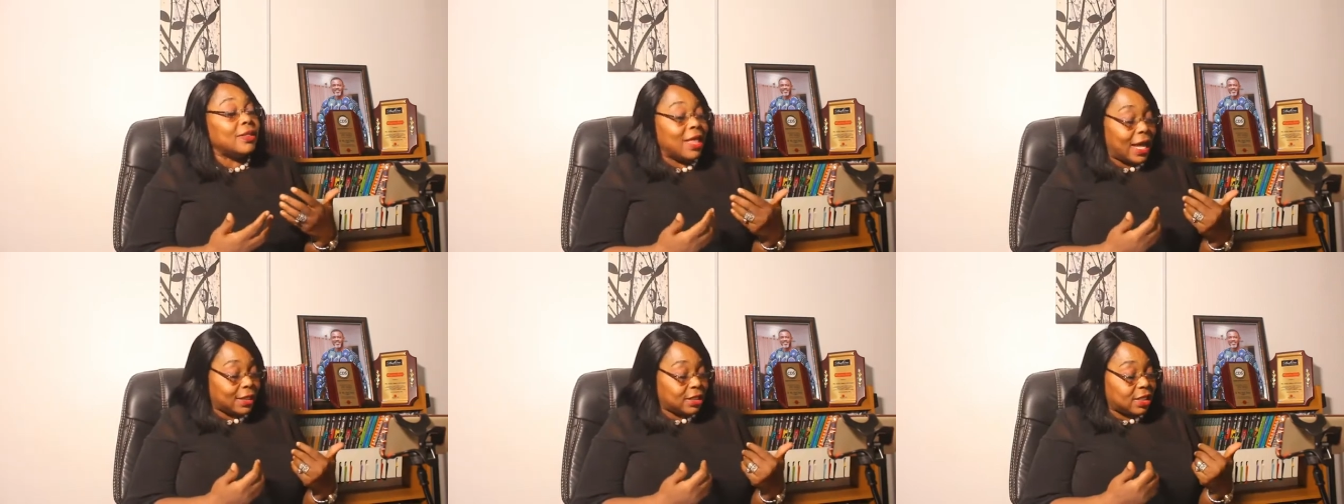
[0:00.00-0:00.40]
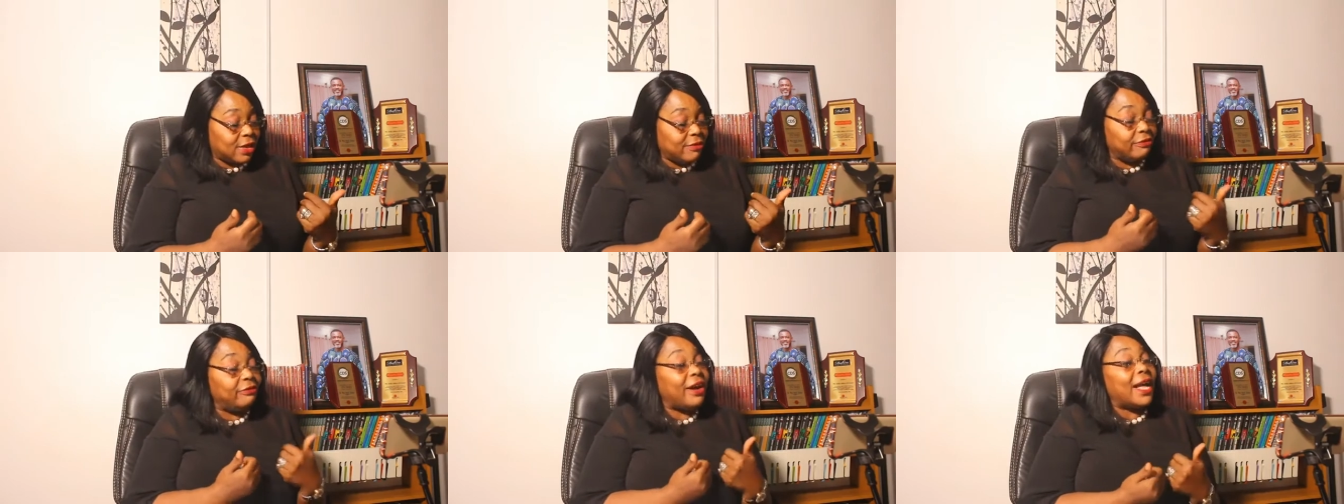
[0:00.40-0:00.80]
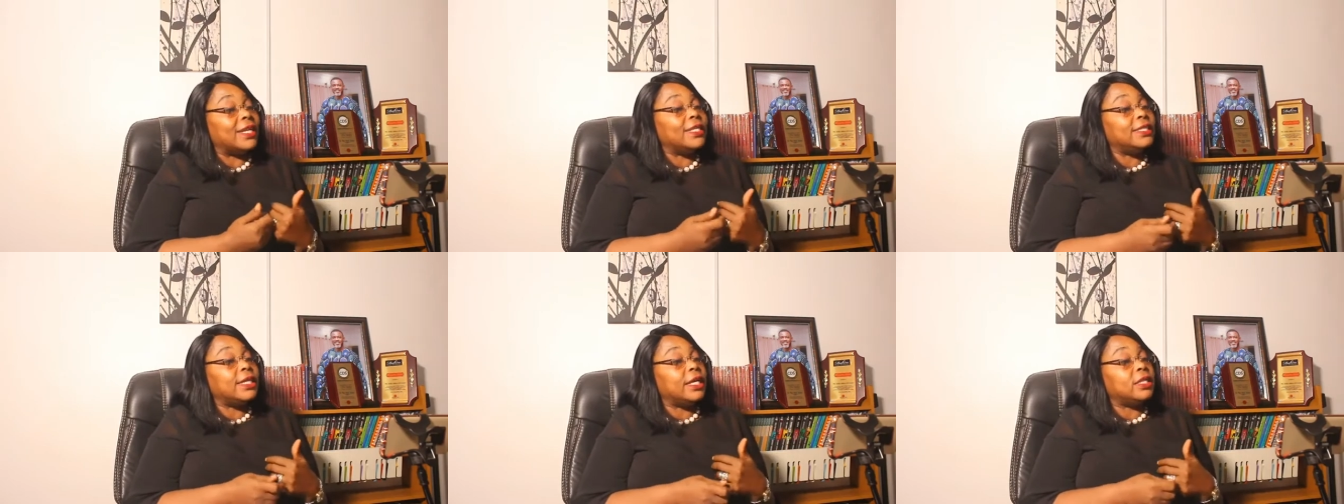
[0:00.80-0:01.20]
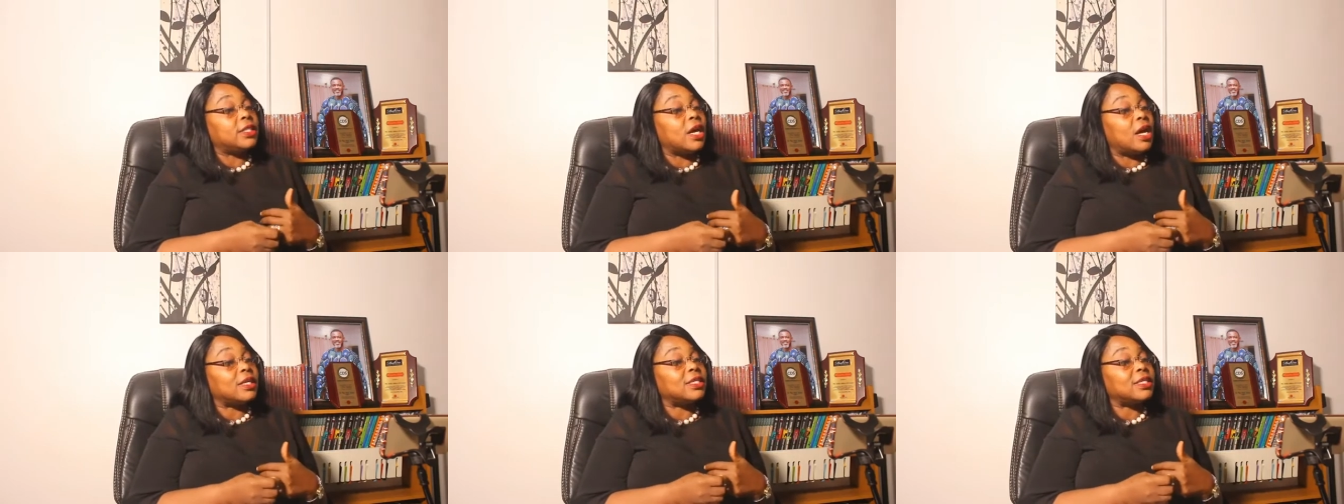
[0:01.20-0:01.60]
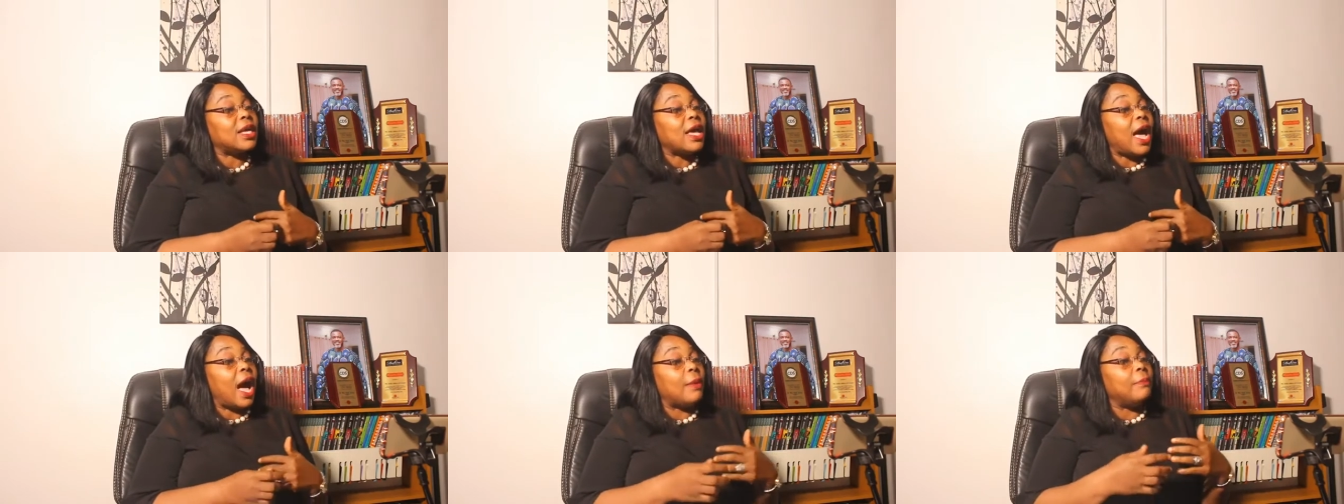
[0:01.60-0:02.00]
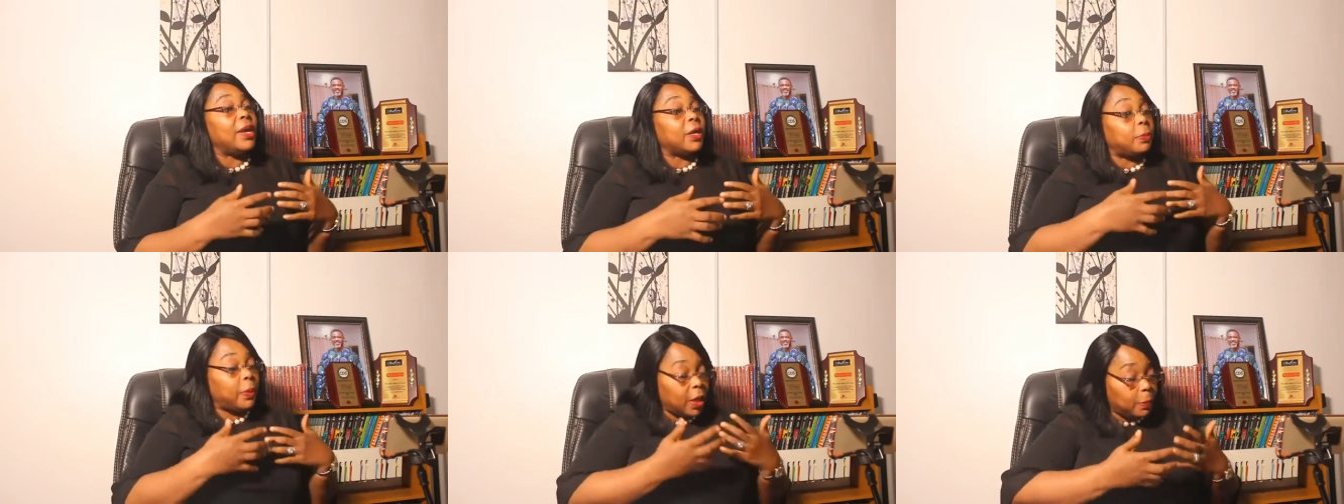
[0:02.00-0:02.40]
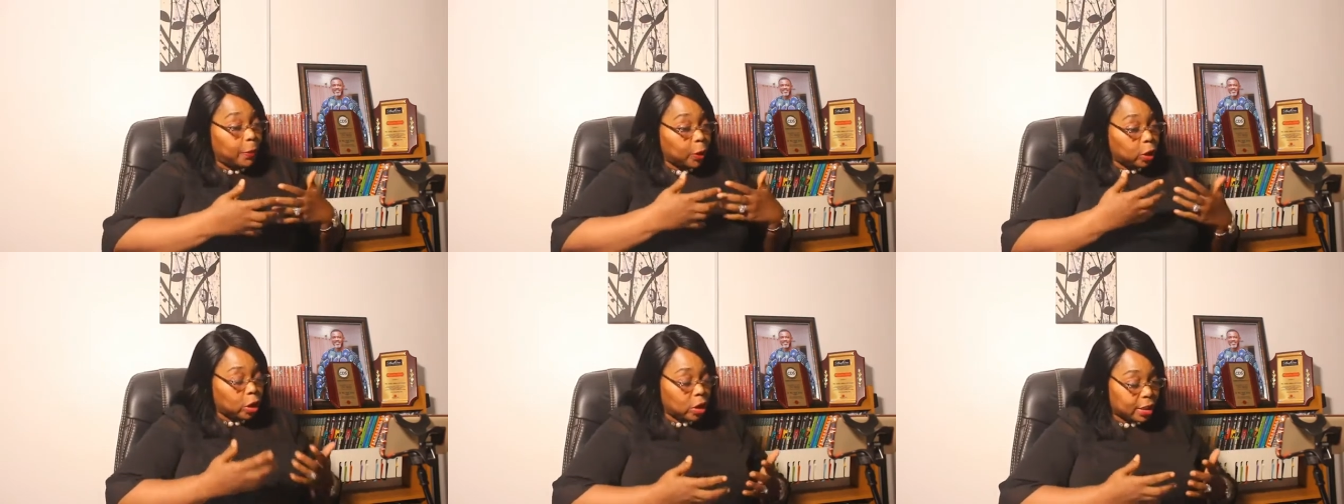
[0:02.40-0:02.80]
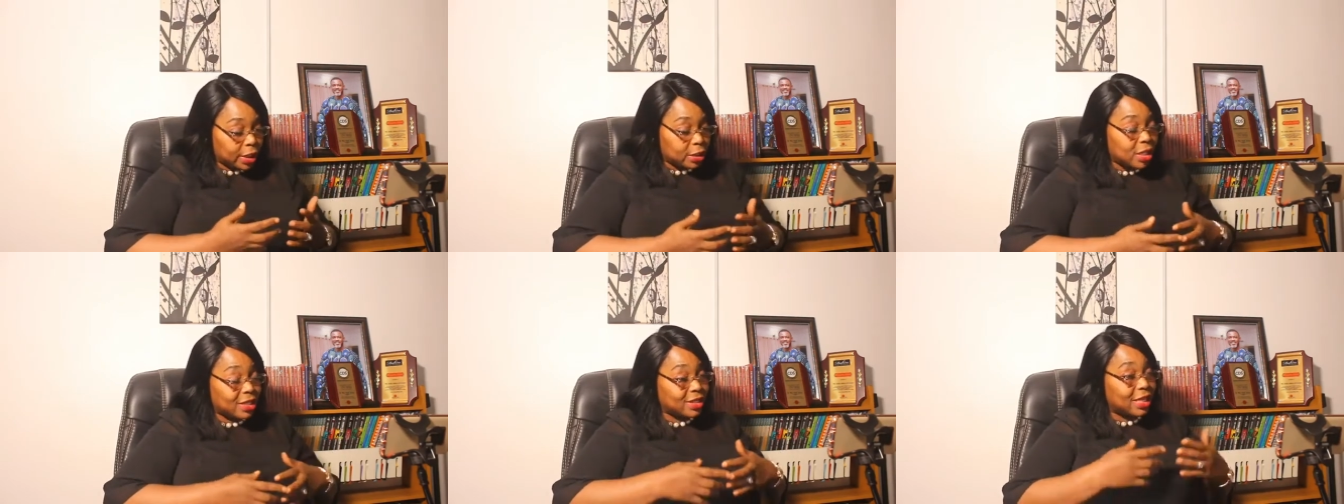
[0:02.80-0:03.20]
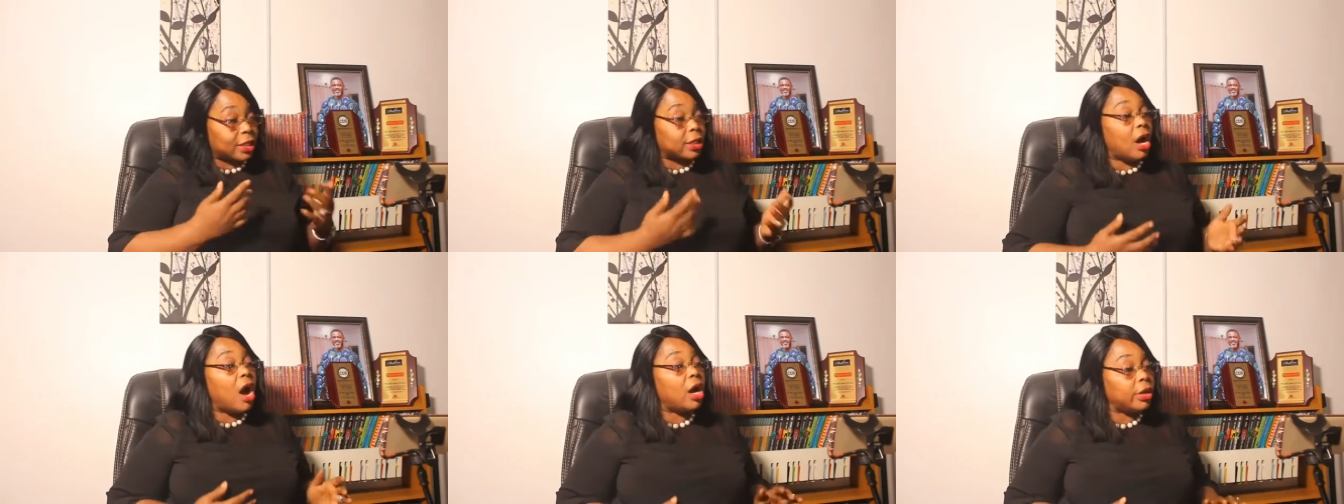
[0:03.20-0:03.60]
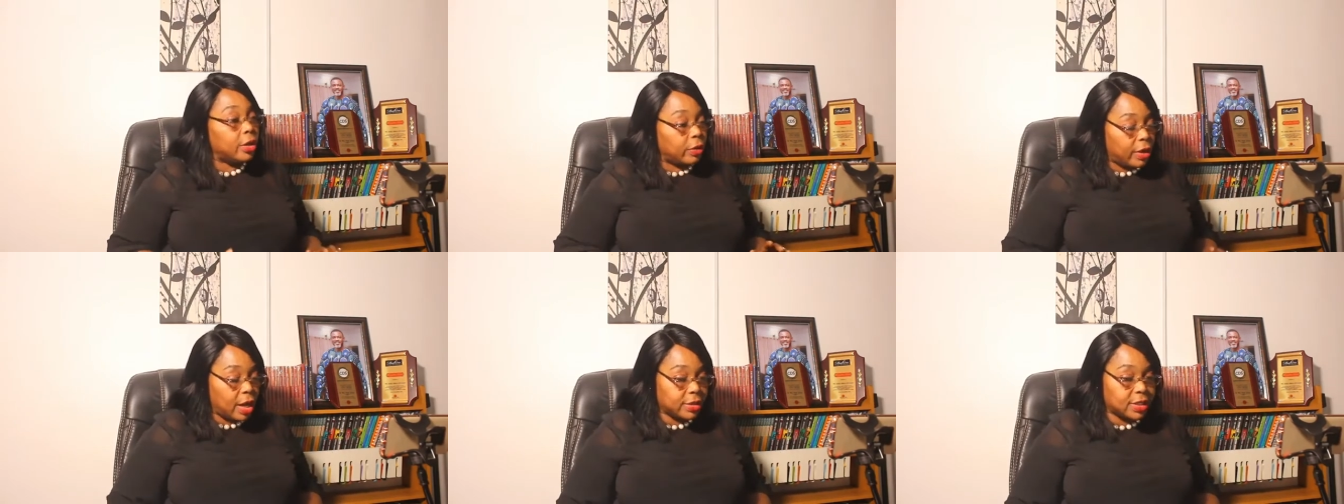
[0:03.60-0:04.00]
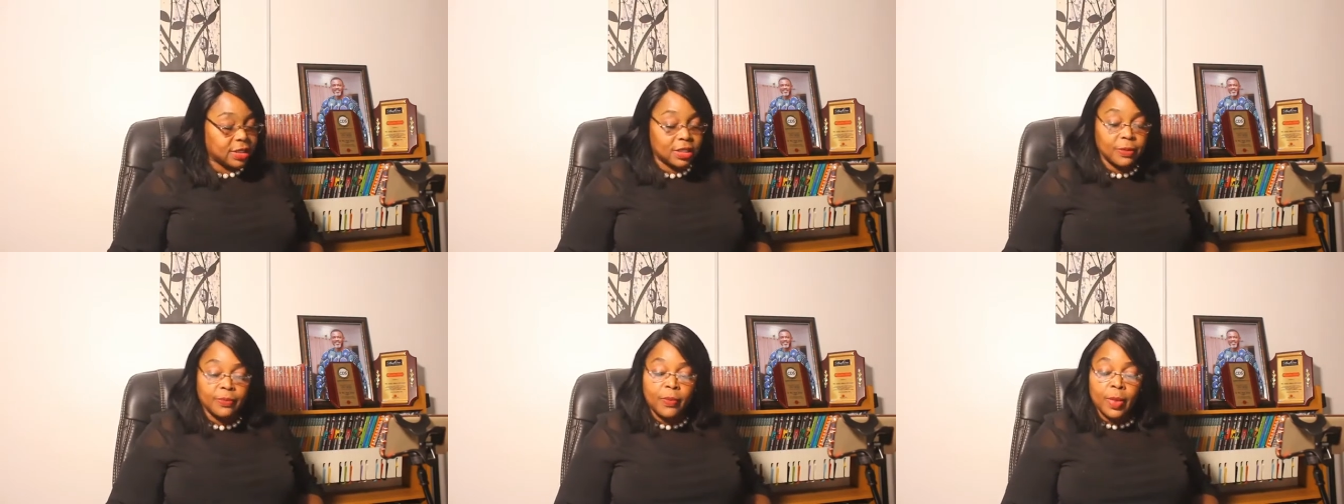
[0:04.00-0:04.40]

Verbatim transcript: that validate us and make people look at us and honor us.